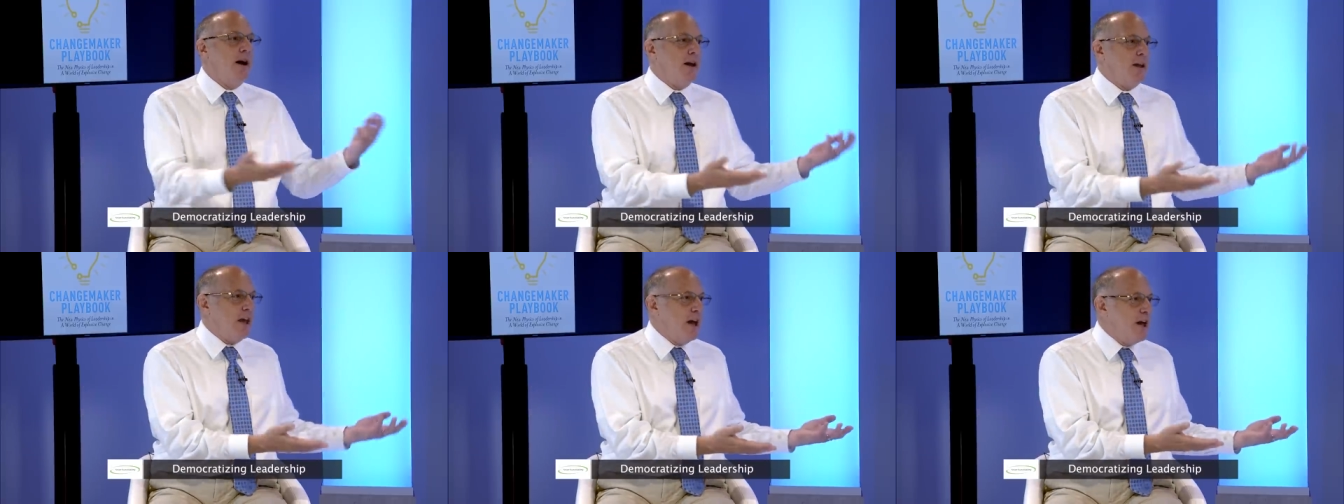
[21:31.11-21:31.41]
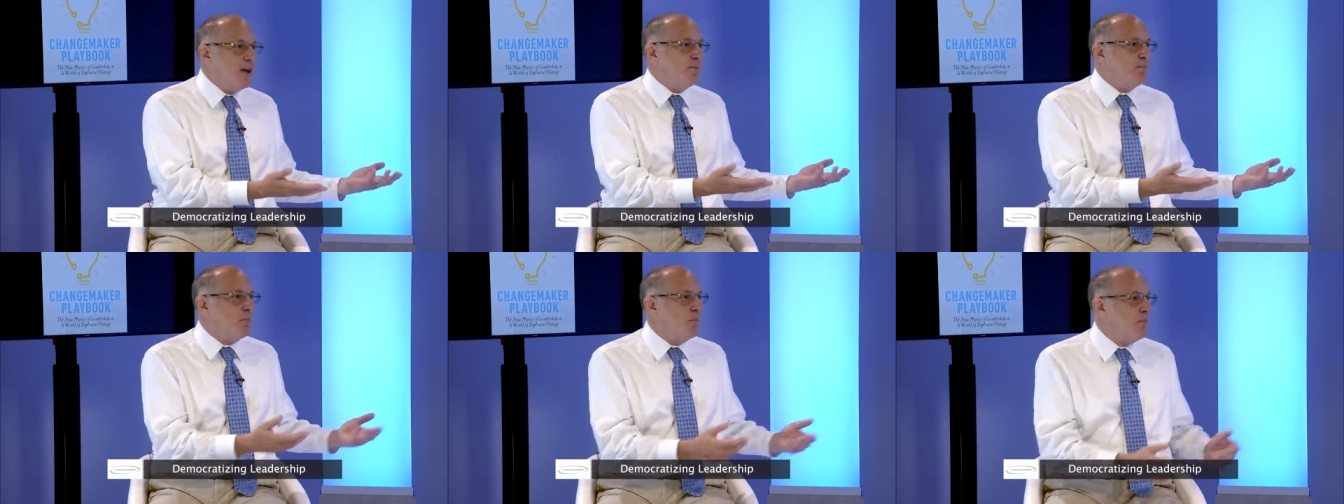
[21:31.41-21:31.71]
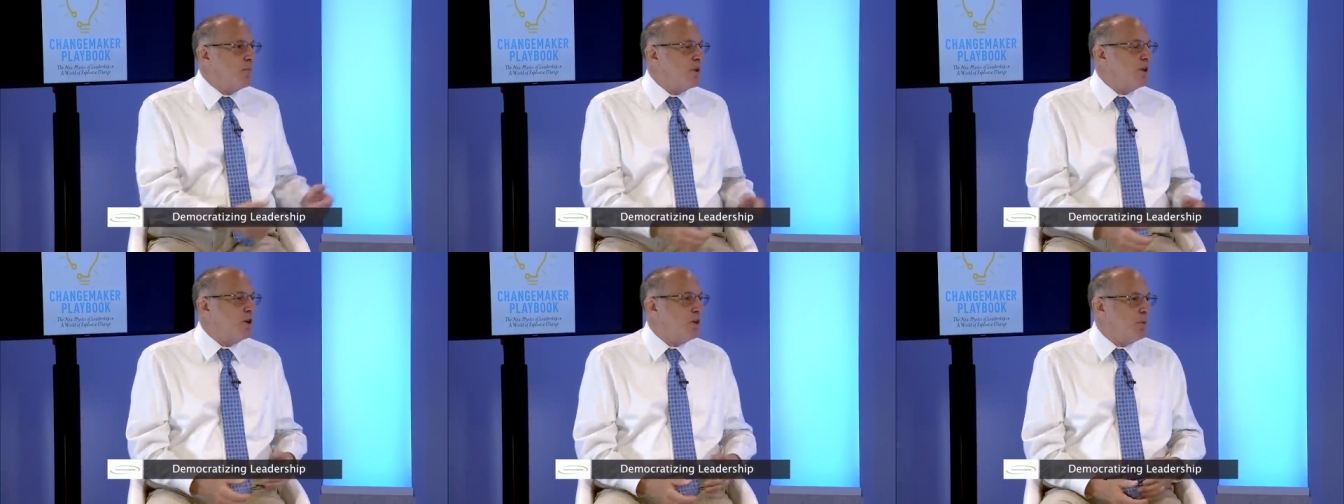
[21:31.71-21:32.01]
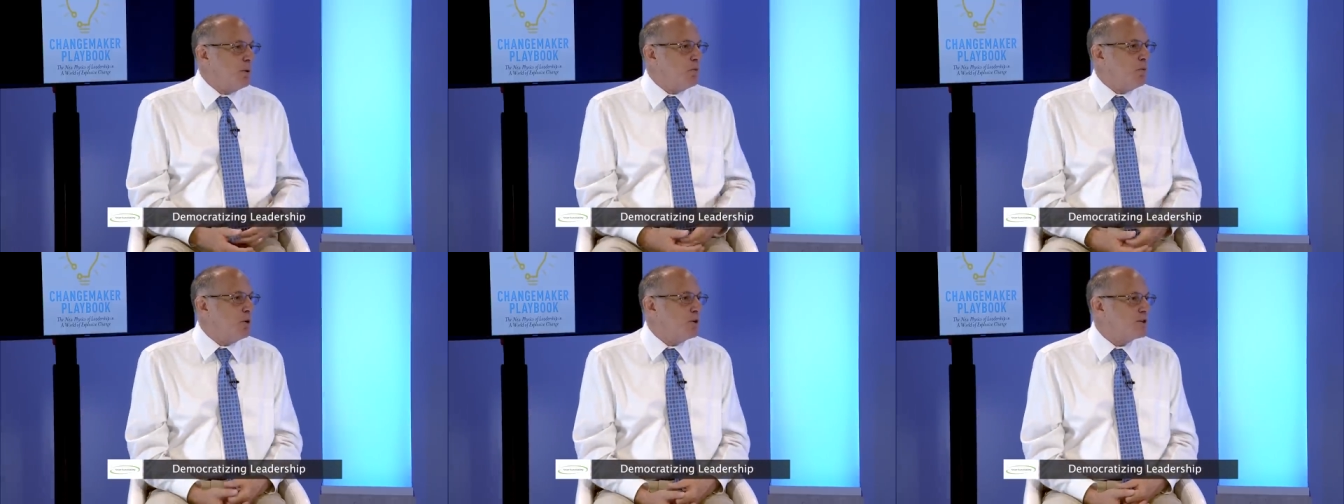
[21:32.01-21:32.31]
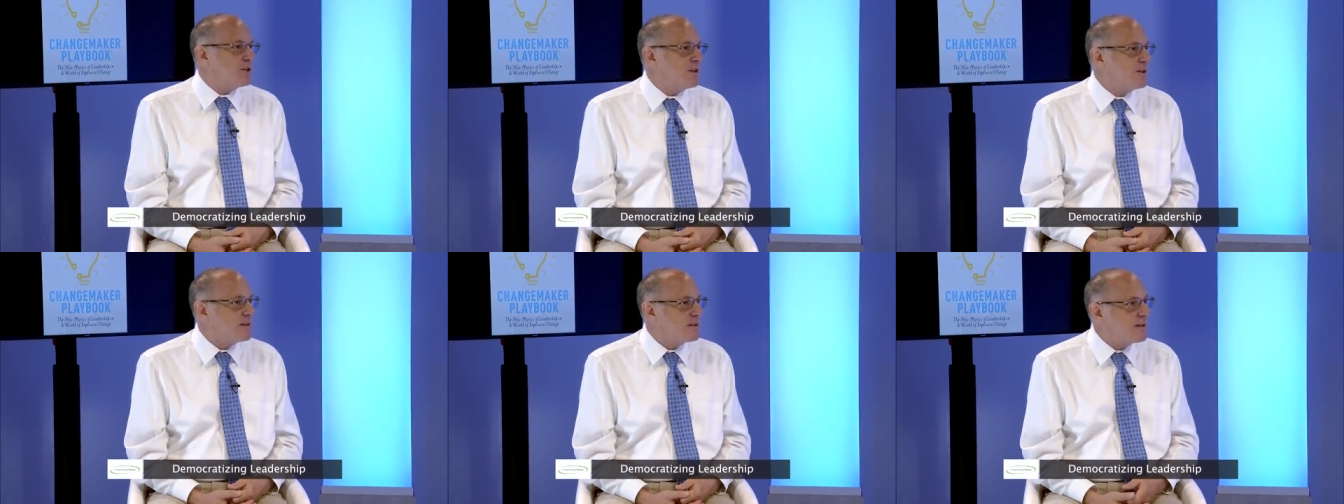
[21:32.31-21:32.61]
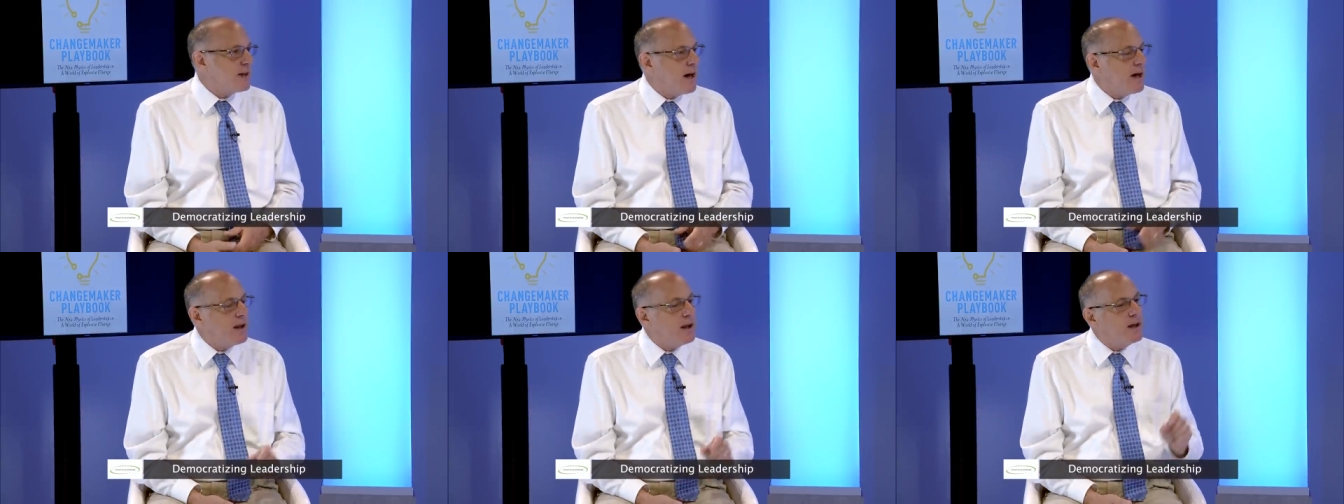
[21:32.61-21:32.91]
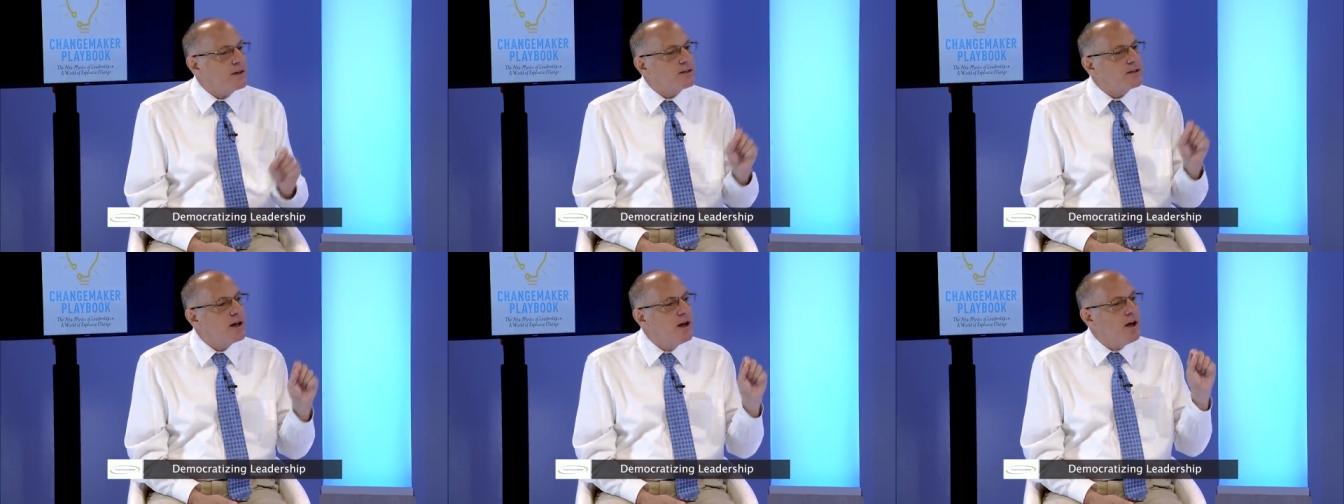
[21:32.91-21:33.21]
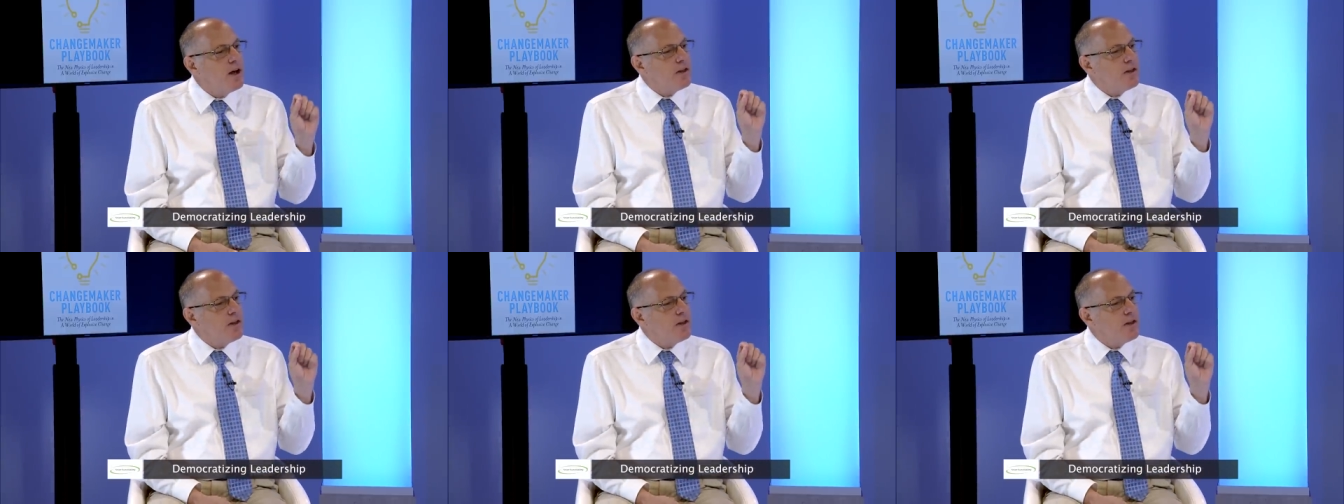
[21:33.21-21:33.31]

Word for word: again, you'll be pushed to the sidelines.